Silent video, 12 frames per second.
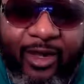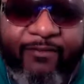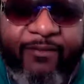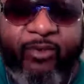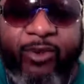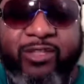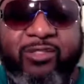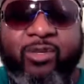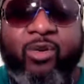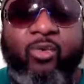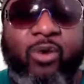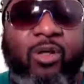If the
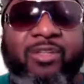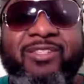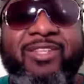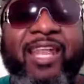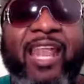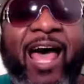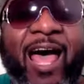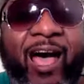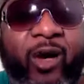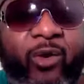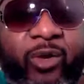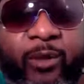rest of the world is
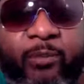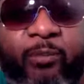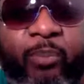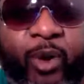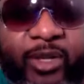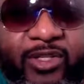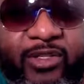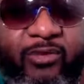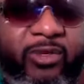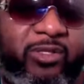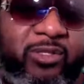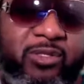loud and
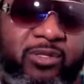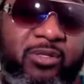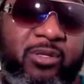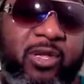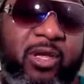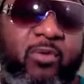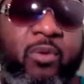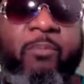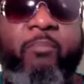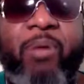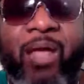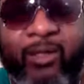boisterous,
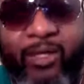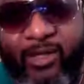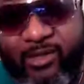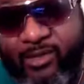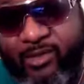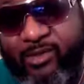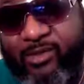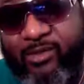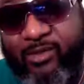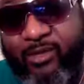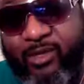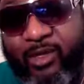
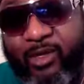rebellious,